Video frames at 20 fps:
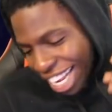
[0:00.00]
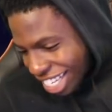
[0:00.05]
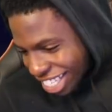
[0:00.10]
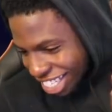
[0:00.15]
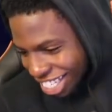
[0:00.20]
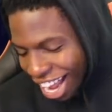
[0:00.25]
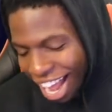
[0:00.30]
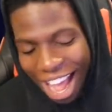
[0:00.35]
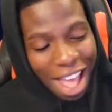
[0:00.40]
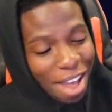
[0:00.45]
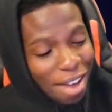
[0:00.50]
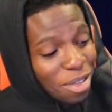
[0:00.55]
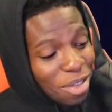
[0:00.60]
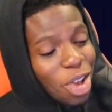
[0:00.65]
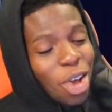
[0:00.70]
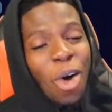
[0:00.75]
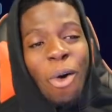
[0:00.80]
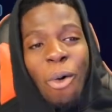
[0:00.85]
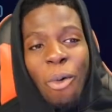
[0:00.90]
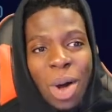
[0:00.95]
It is time.
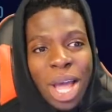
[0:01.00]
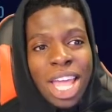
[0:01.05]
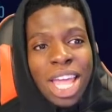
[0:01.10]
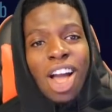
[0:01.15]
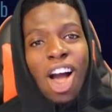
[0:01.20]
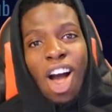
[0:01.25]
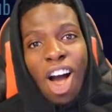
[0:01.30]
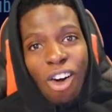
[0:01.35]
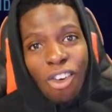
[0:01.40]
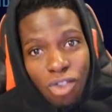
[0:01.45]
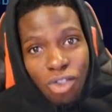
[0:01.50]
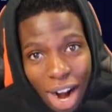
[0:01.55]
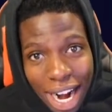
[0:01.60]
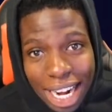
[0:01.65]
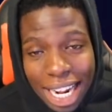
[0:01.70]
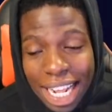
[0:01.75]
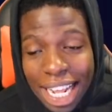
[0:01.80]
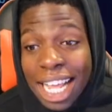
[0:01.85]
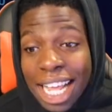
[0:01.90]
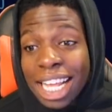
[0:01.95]
We are
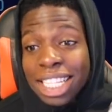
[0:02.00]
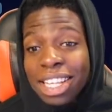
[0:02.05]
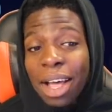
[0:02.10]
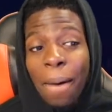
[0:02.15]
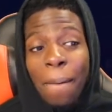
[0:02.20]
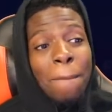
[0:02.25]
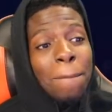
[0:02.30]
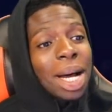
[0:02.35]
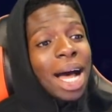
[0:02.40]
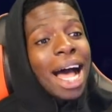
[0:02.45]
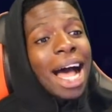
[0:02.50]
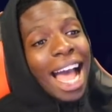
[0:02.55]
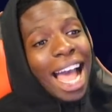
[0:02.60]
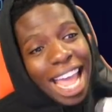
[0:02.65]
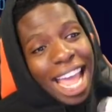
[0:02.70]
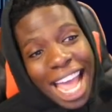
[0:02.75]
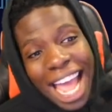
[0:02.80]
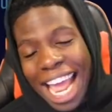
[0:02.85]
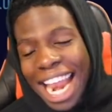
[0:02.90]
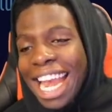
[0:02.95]
ready to
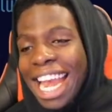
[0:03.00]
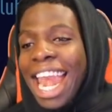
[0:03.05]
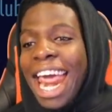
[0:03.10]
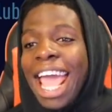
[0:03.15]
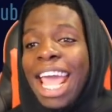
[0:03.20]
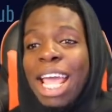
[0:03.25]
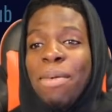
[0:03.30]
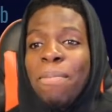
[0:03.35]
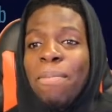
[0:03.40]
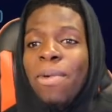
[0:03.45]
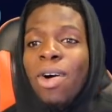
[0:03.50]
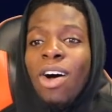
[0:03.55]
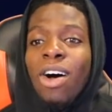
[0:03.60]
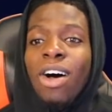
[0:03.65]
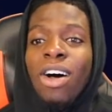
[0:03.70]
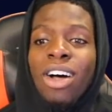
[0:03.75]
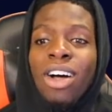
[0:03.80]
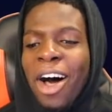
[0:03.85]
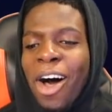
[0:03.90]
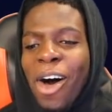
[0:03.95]
buy
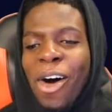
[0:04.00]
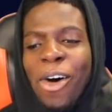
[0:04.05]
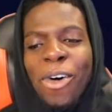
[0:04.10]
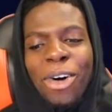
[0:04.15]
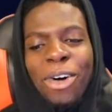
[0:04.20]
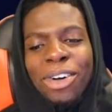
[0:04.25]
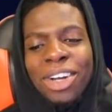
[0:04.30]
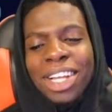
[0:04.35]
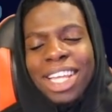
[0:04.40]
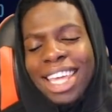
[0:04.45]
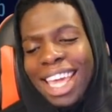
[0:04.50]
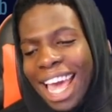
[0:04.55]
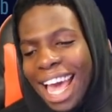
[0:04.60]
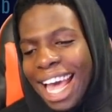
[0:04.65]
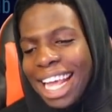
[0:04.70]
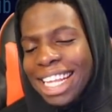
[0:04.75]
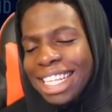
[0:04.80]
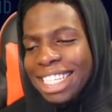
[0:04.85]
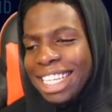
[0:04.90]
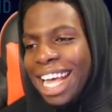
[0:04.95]
Neymar. Oh
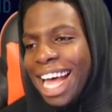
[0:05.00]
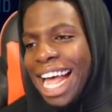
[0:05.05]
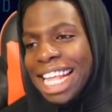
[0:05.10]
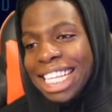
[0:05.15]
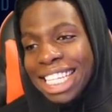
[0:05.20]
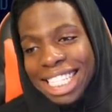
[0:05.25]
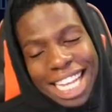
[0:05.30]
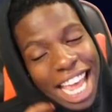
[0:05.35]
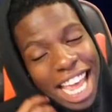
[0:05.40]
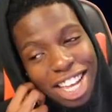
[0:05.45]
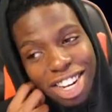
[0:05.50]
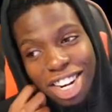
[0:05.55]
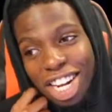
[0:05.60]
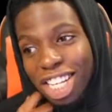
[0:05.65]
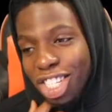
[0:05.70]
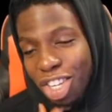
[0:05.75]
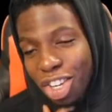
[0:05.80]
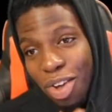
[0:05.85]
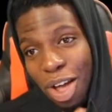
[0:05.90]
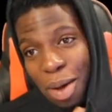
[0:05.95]
yes, guys, it's taken
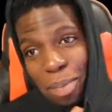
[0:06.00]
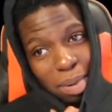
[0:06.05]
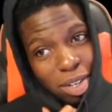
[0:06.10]
us two